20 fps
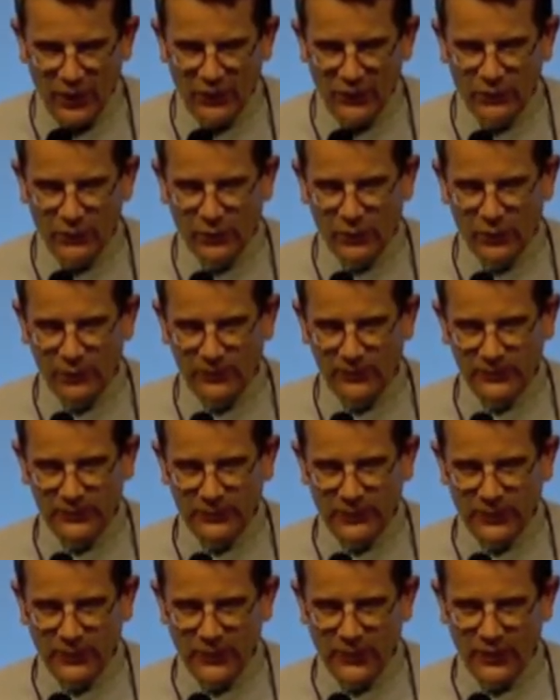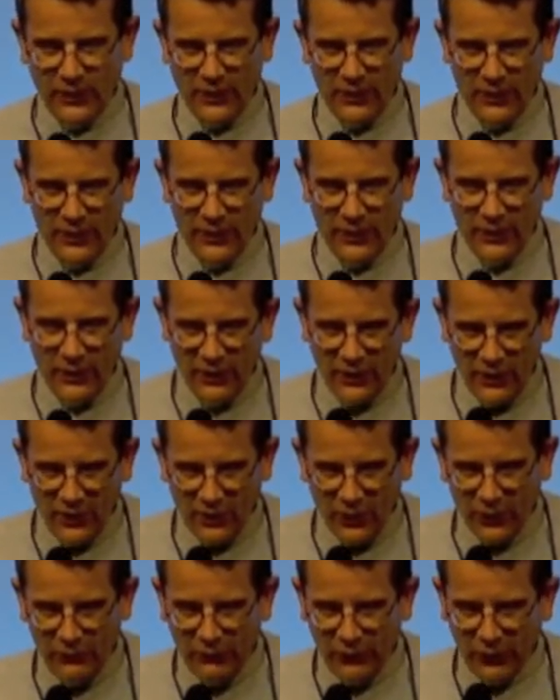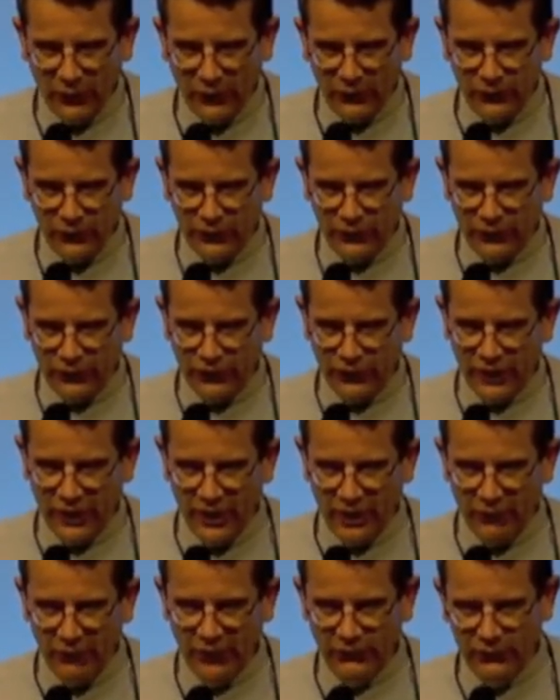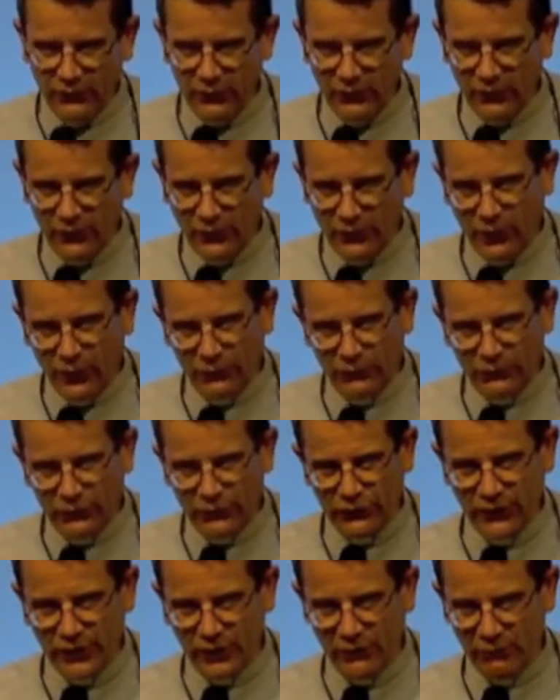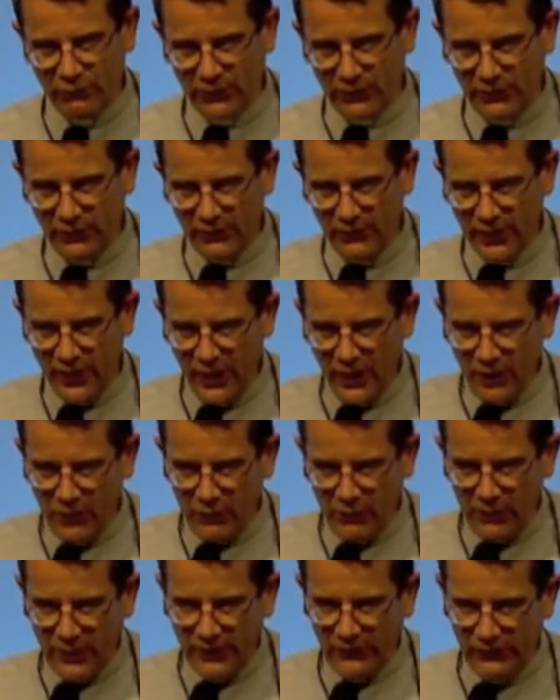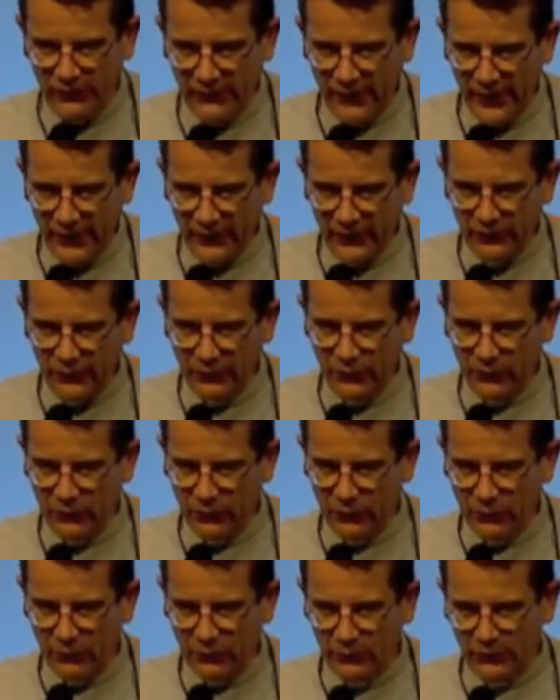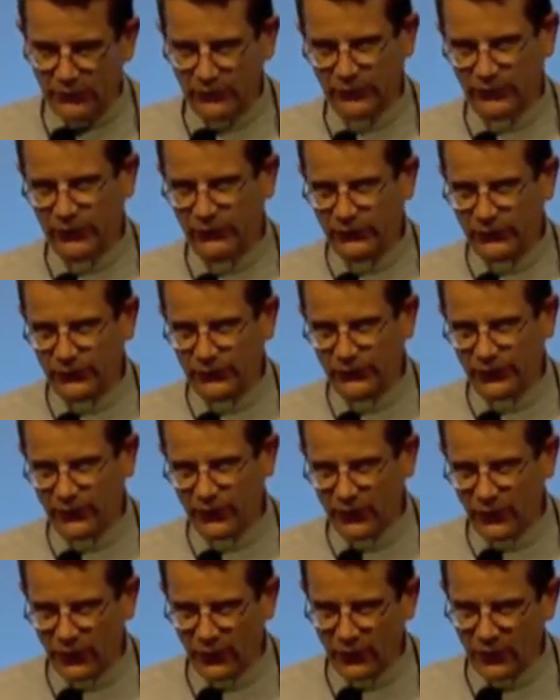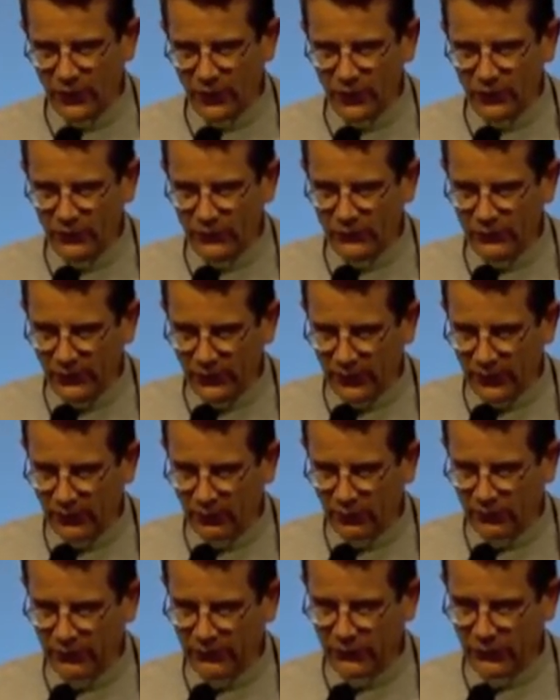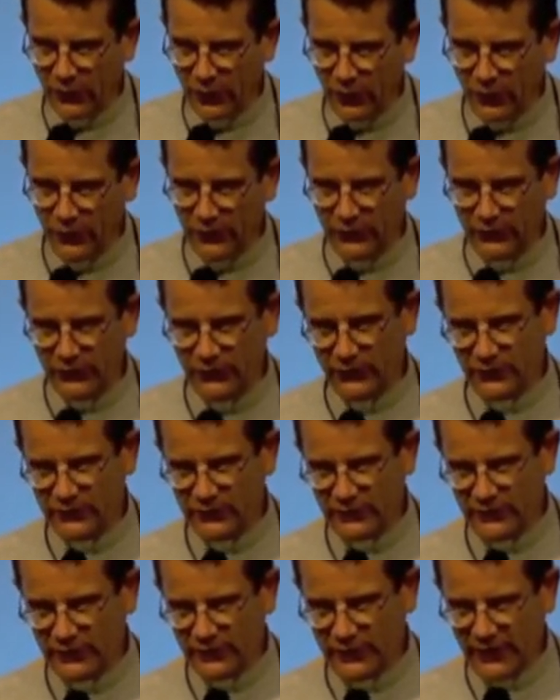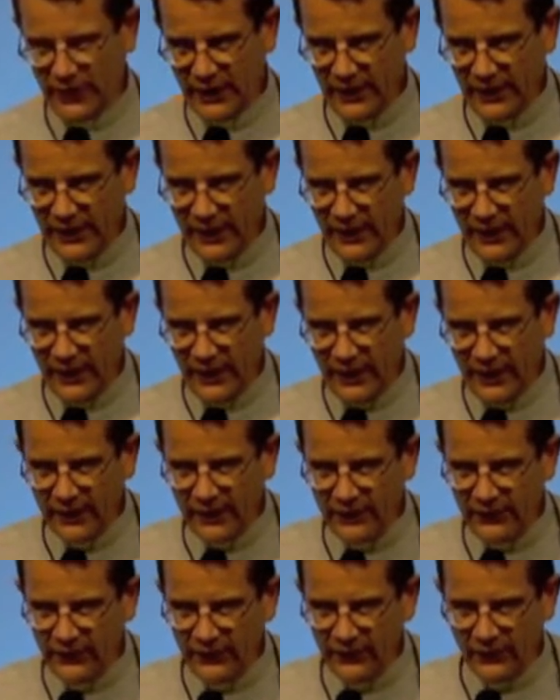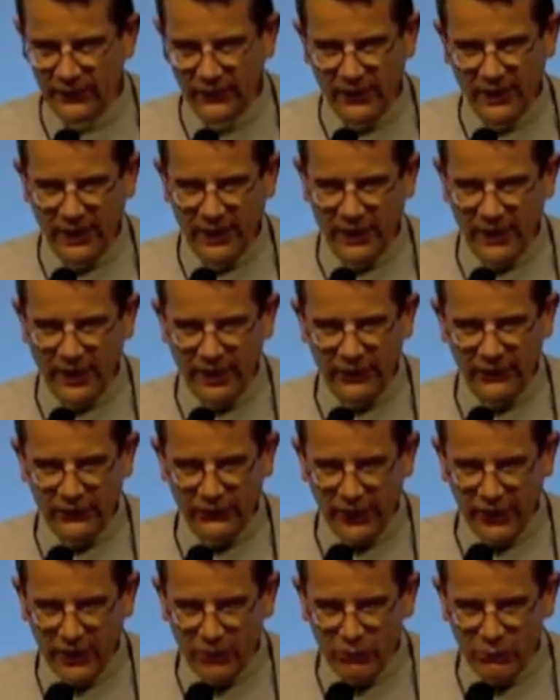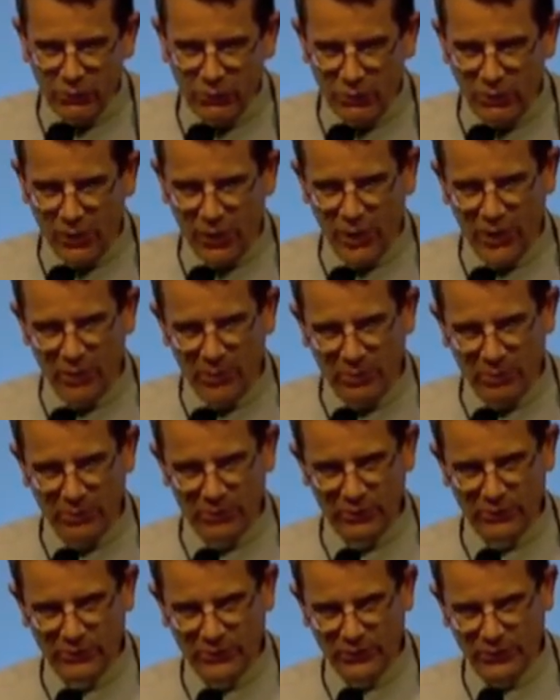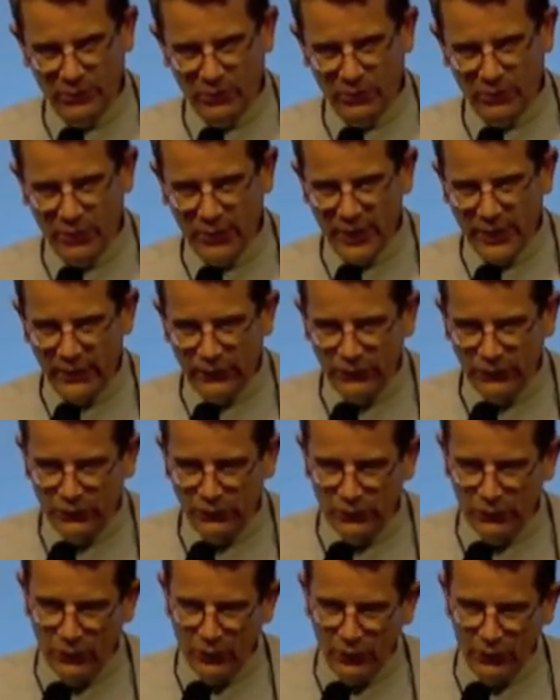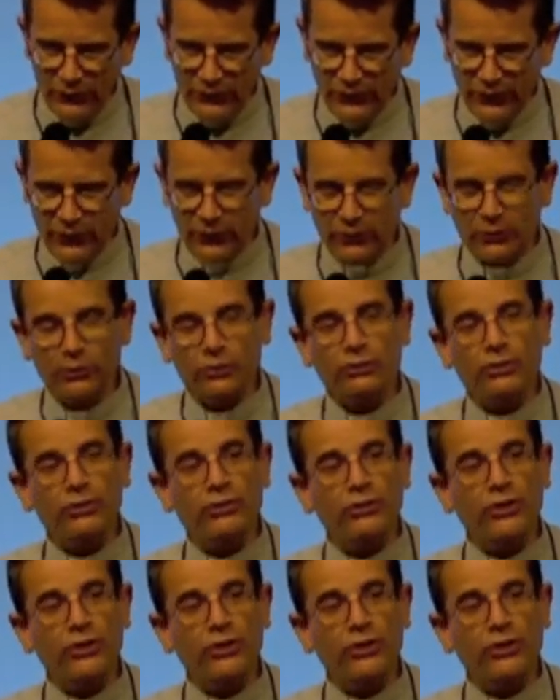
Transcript: So, a first generation of children was led to this encounter with God, and as they grew up, we had to continue the